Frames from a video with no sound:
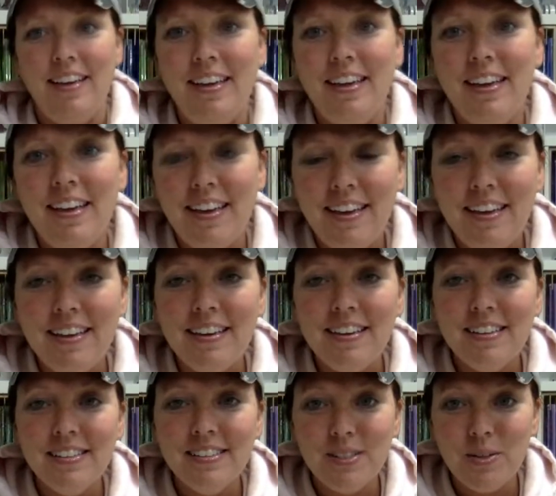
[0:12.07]
It
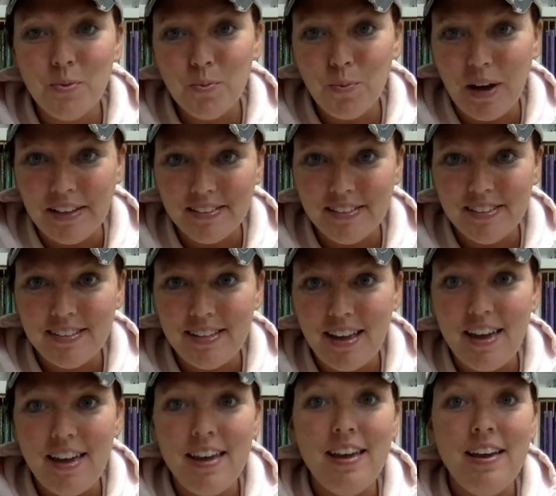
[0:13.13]
is
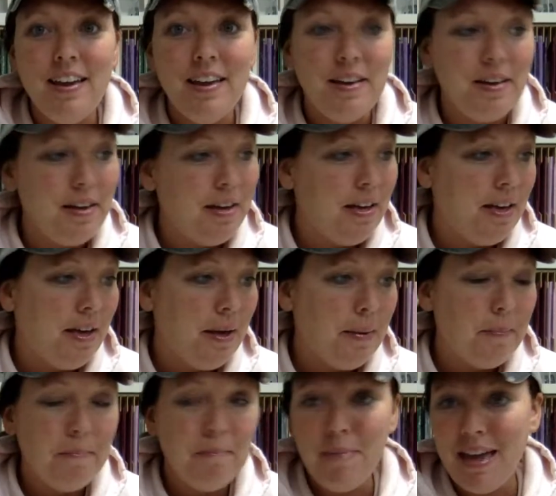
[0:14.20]
Wednesday,
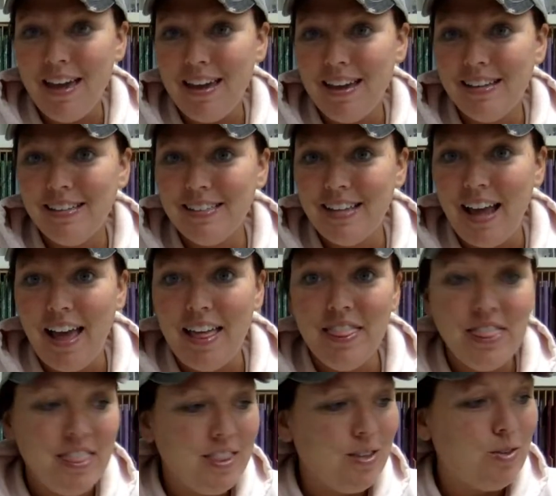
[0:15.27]
May
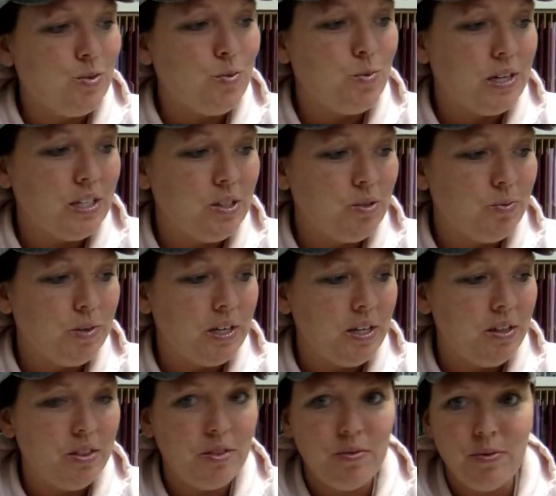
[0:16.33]
10th,
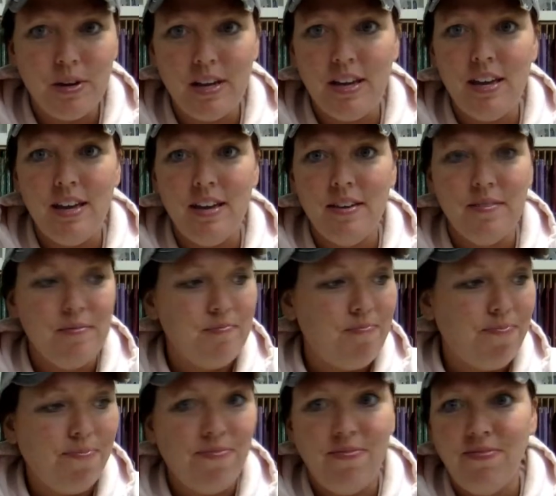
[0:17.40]
2023,
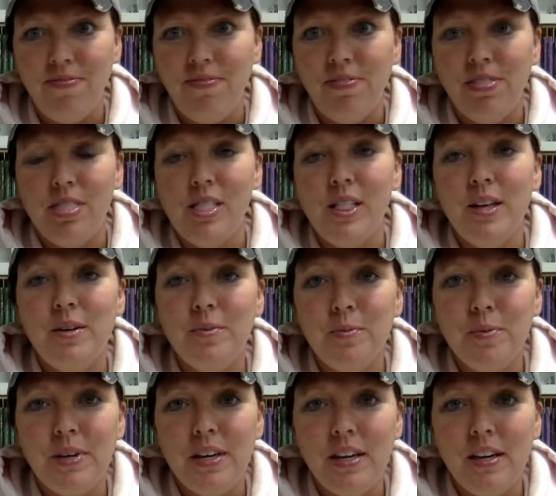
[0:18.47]
and
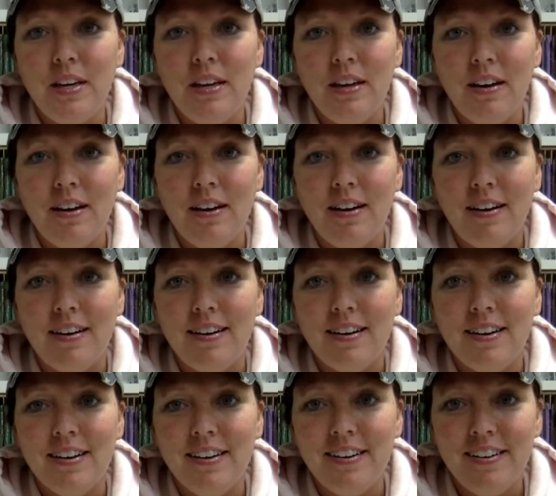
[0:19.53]
we
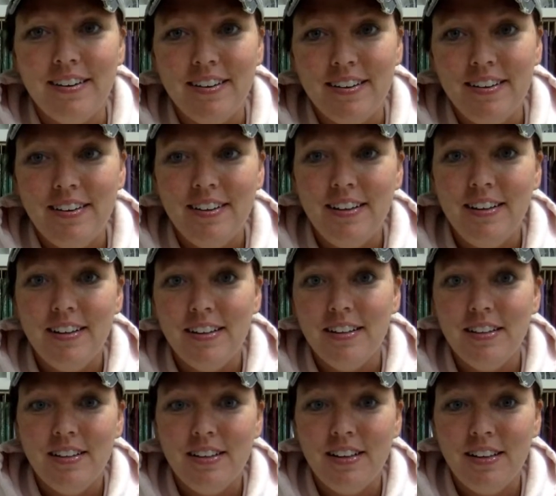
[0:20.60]
are
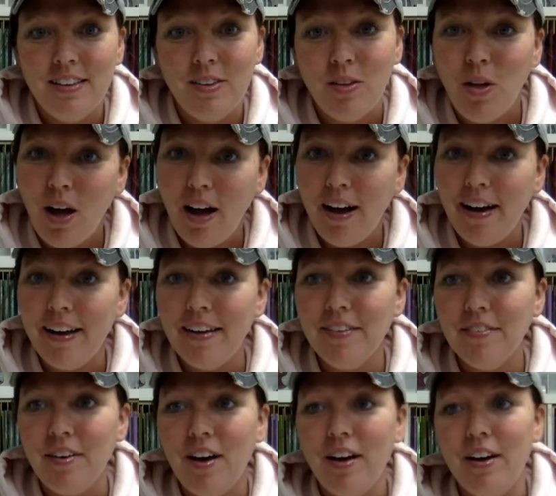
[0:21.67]

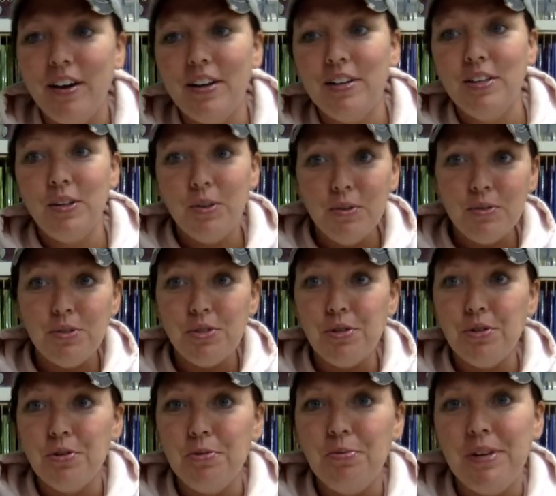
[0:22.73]
live on
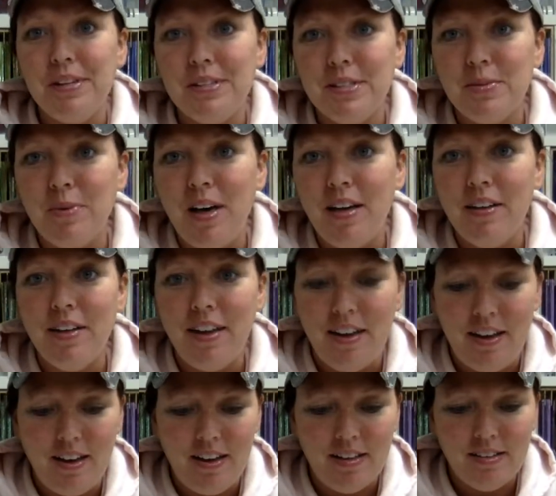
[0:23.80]
YouTube as well
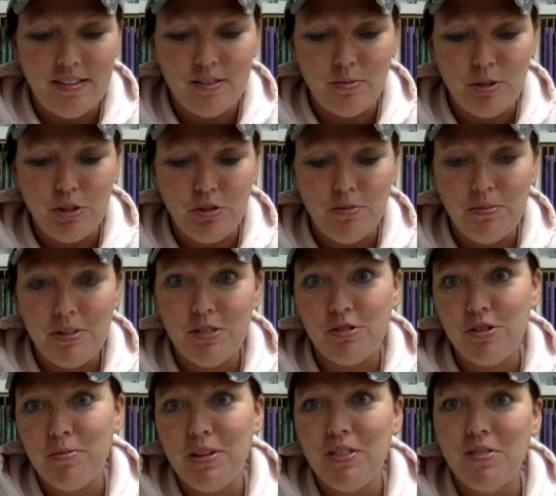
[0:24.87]
as we should be
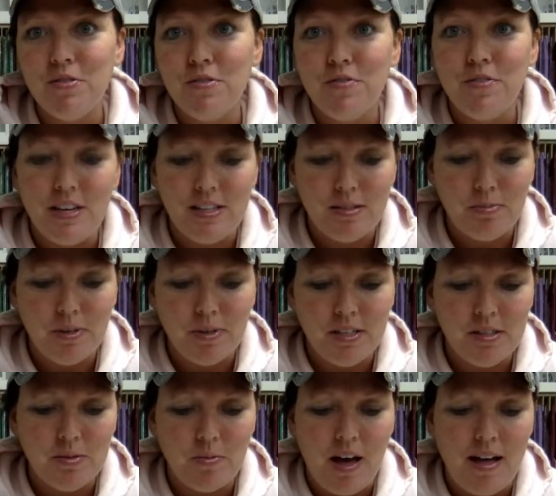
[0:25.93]
streaming through Facebook
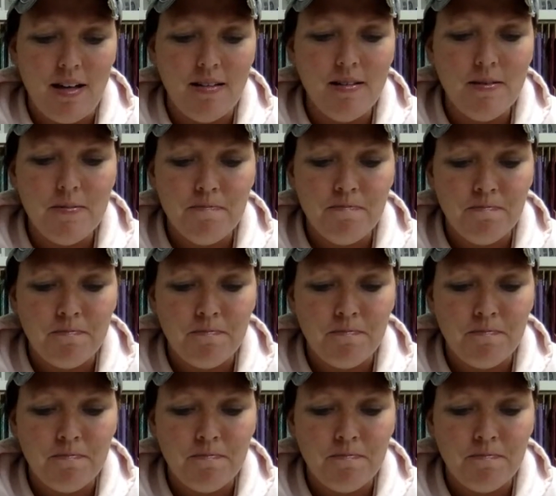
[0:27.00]
as well.